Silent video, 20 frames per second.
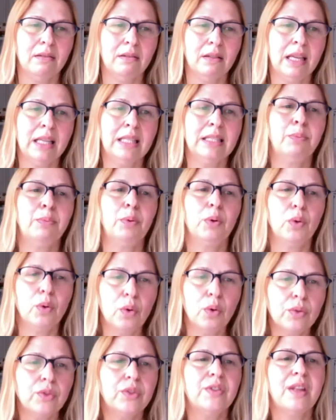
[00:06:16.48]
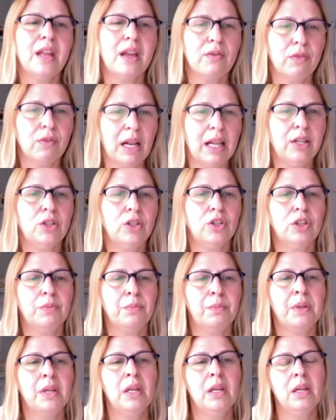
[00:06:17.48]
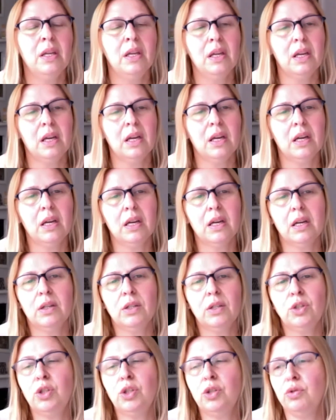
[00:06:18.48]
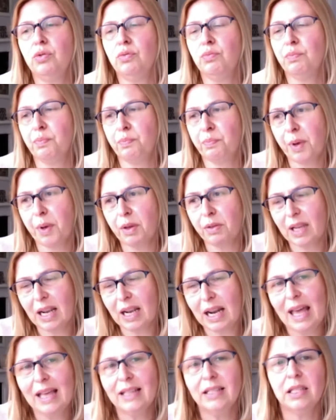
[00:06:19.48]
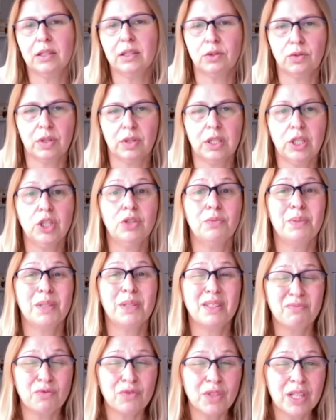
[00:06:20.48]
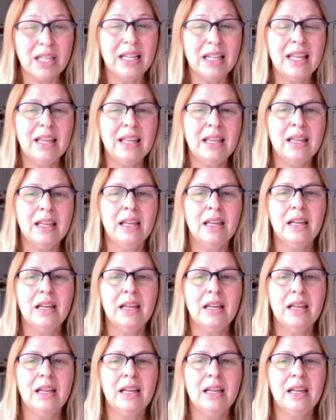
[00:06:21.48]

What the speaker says: explores their relationship to both classical tradition, but really